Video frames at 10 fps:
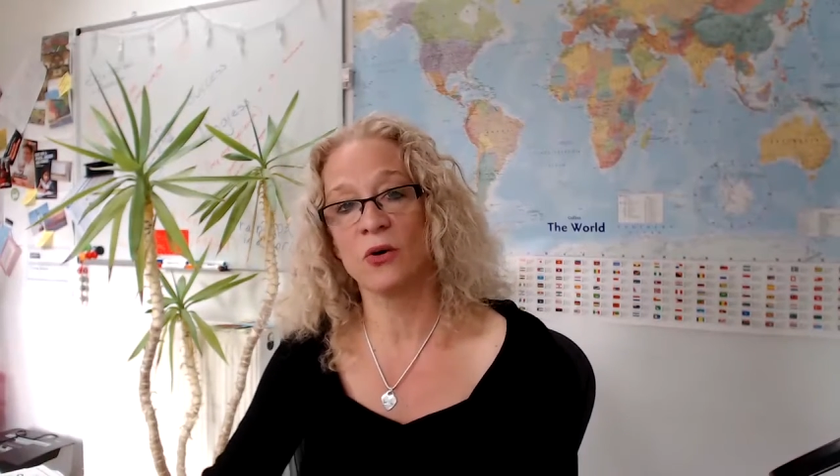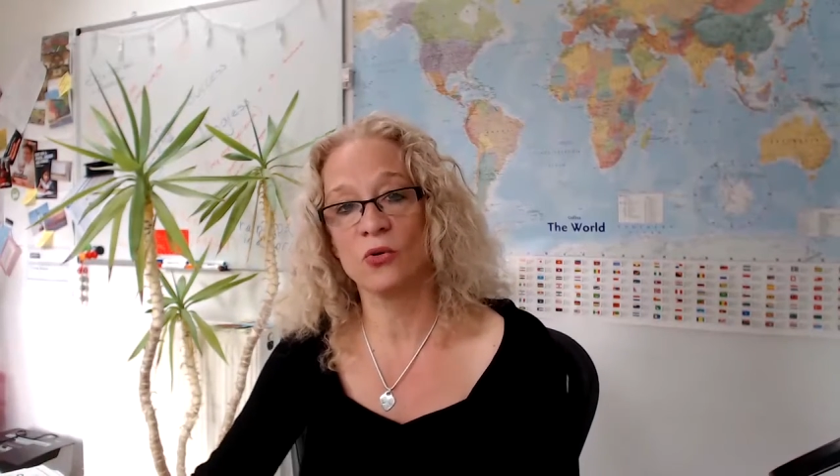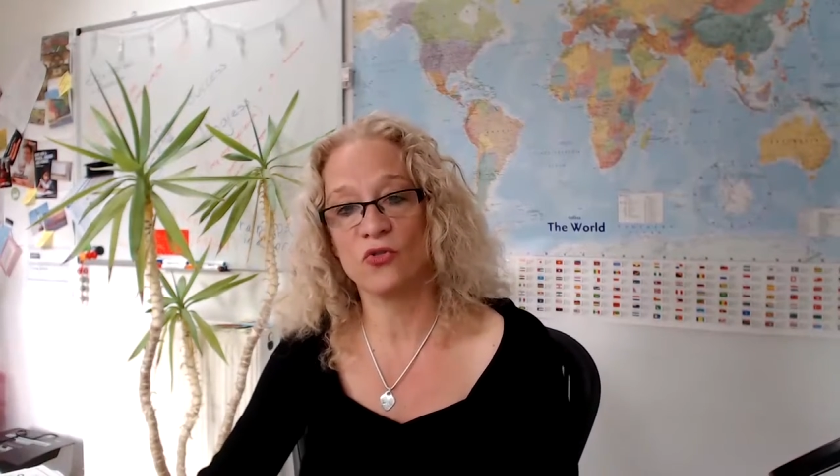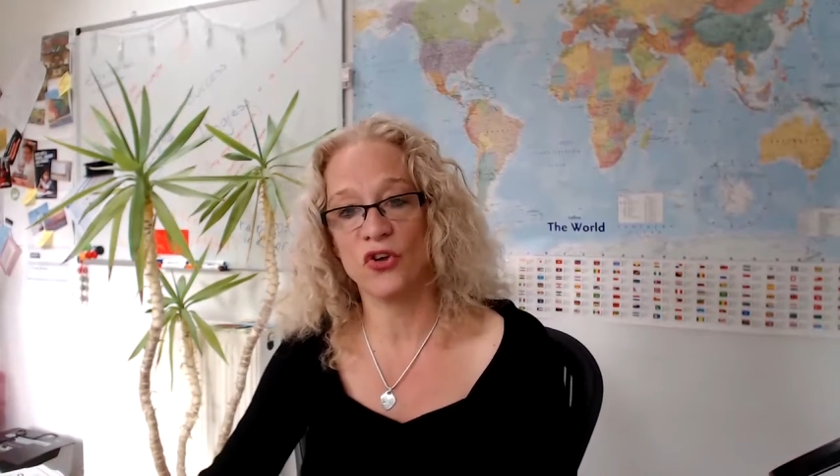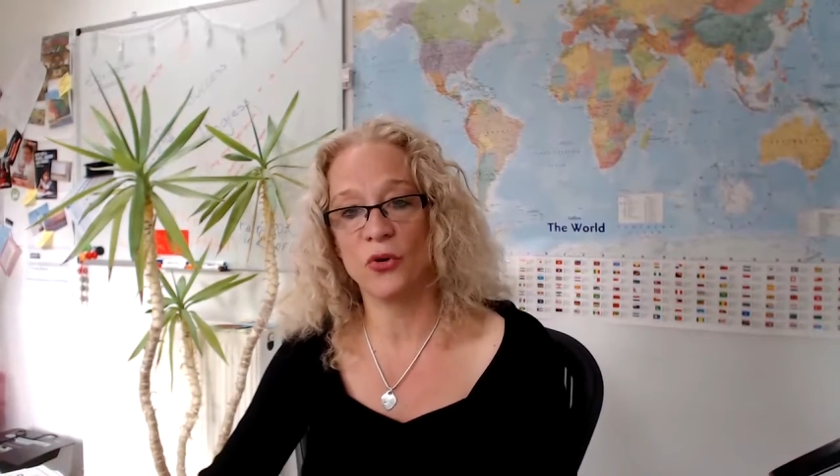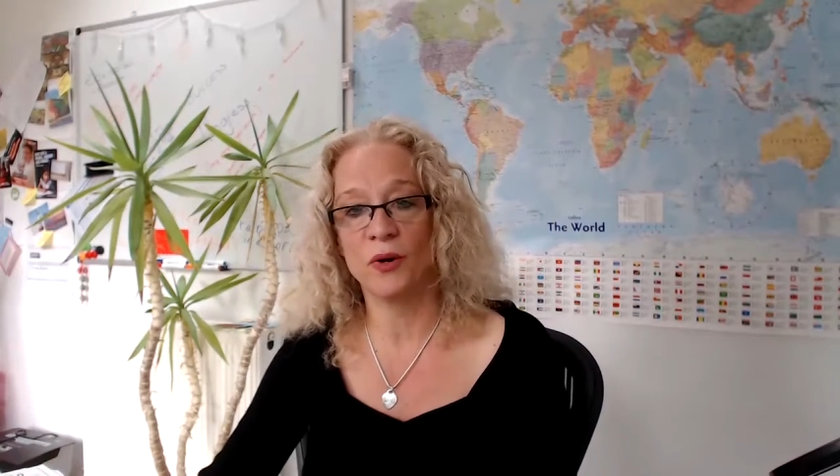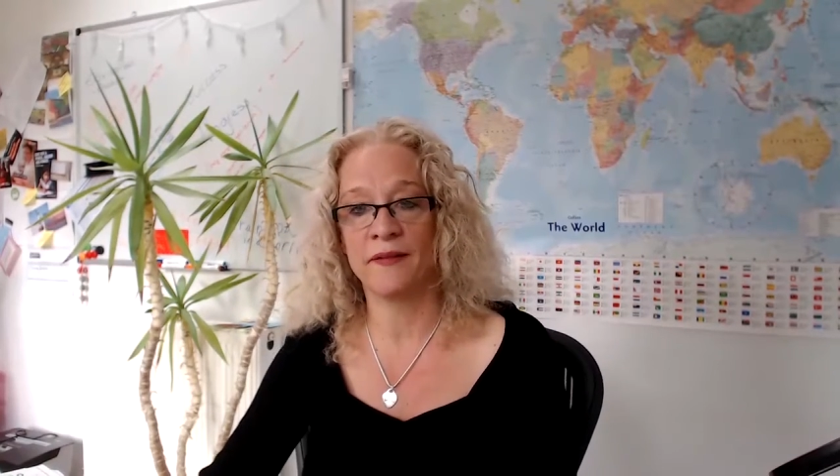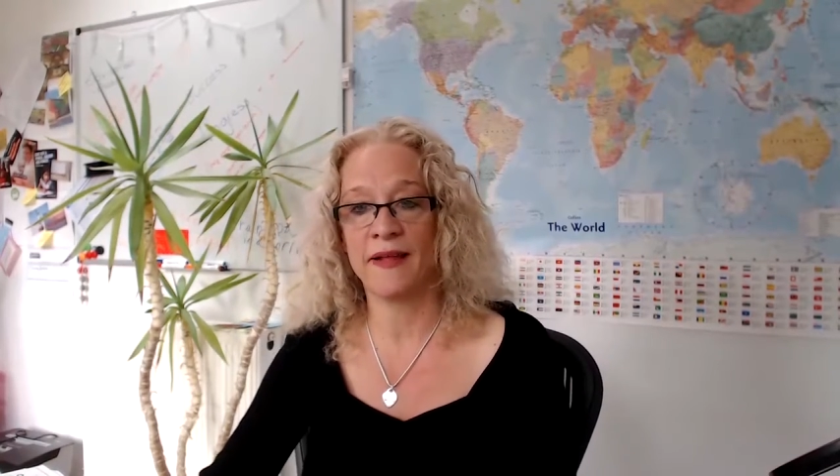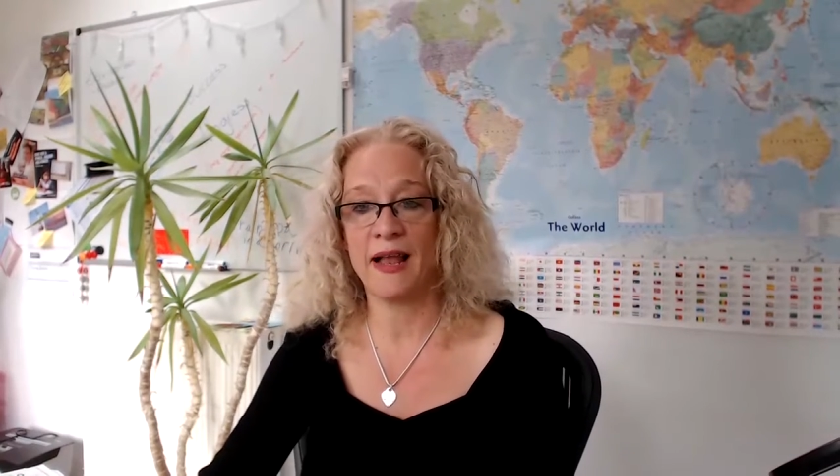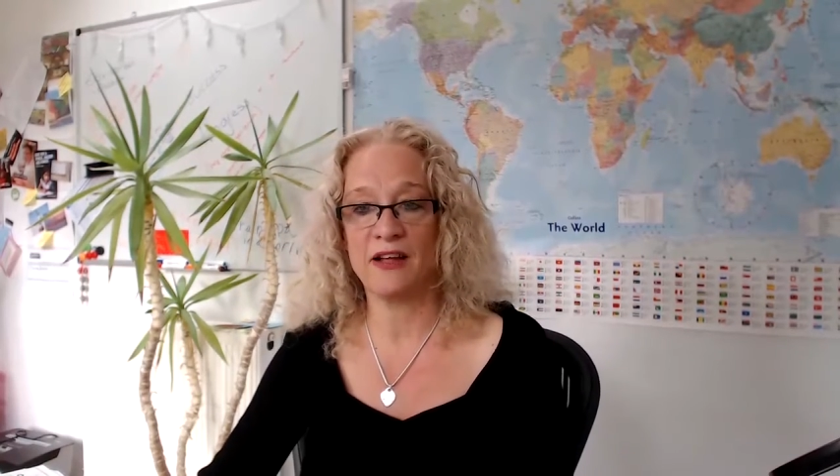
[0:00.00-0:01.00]
or do
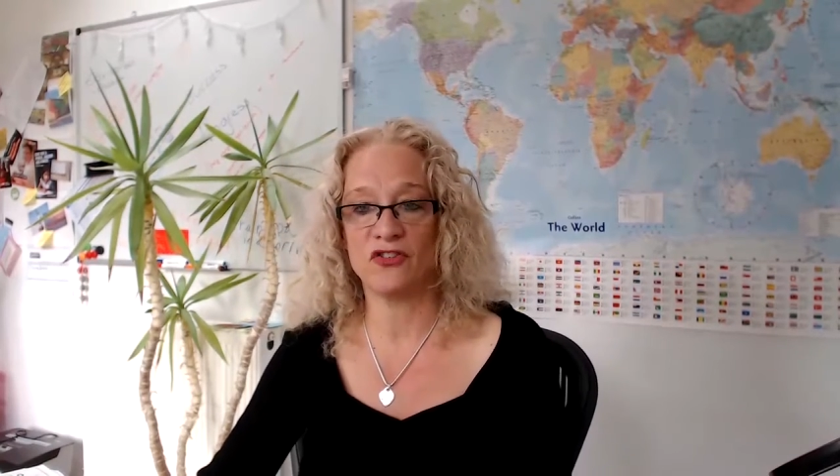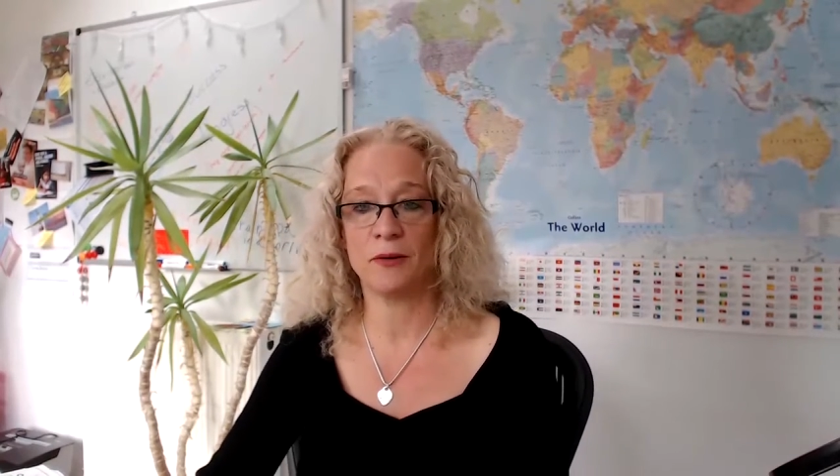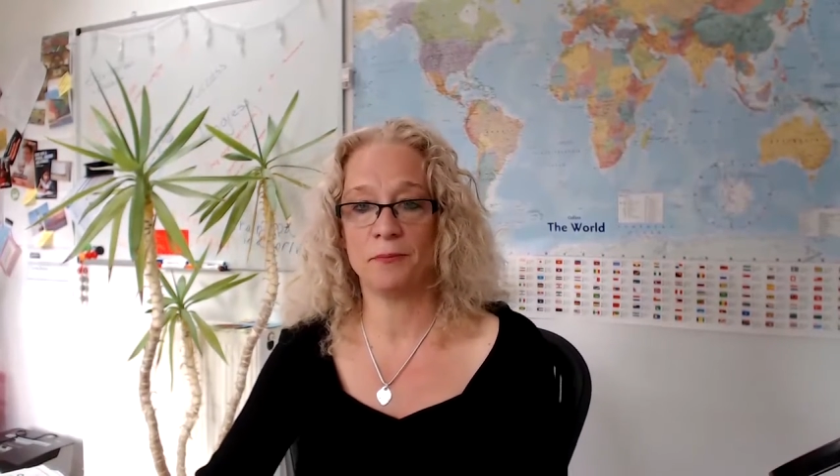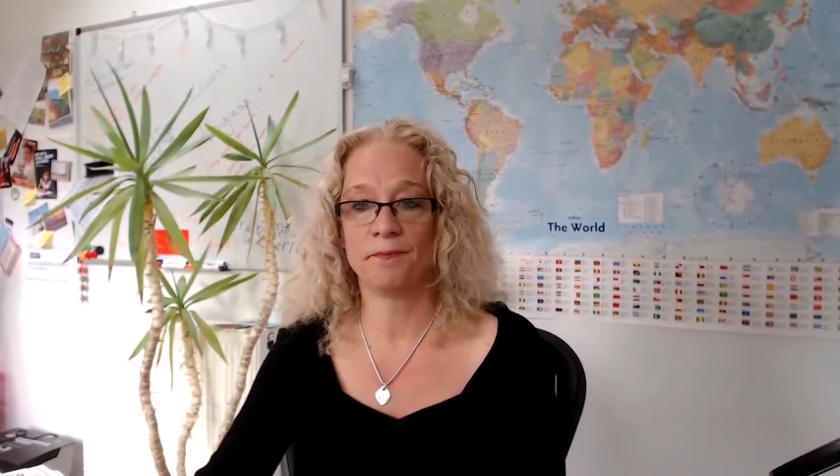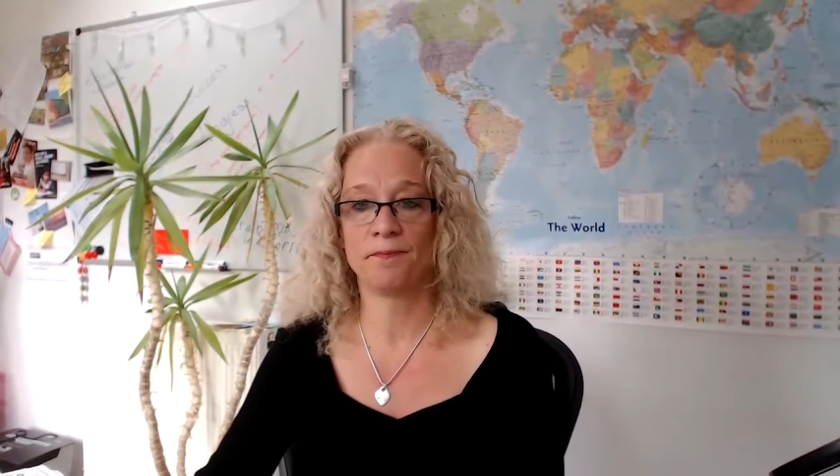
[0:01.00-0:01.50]
at their leisure.